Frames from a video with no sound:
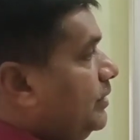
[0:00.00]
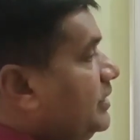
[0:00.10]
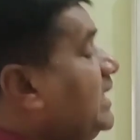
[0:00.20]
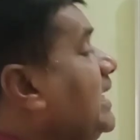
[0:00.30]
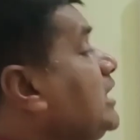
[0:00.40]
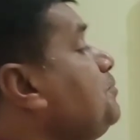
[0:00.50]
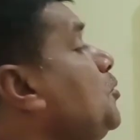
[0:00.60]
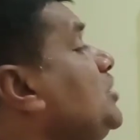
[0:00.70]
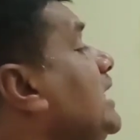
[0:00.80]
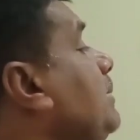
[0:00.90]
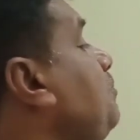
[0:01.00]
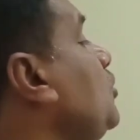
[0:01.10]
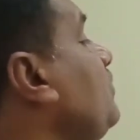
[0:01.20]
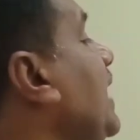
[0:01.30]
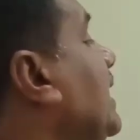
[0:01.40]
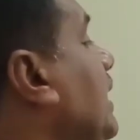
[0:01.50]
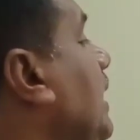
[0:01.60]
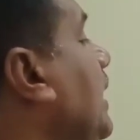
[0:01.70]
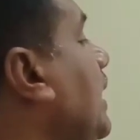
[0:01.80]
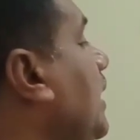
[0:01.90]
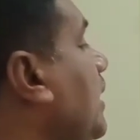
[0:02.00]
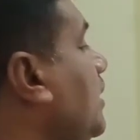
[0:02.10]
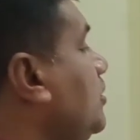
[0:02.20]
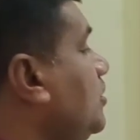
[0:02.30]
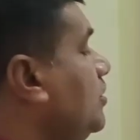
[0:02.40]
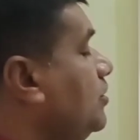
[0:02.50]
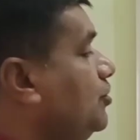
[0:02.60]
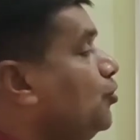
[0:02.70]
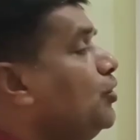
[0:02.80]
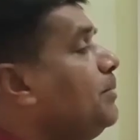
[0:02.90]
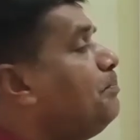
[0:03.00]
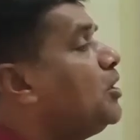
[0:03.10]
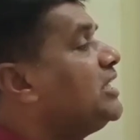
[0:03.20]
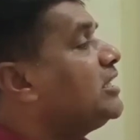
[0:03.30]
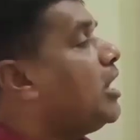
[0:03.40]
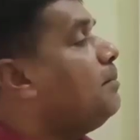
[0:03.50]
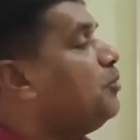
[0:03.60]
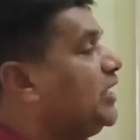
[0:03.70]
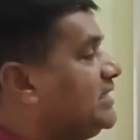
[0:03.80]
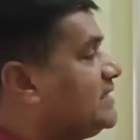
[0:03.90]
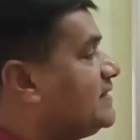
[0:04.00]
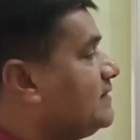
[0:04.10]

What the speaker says: The export and import were two important components.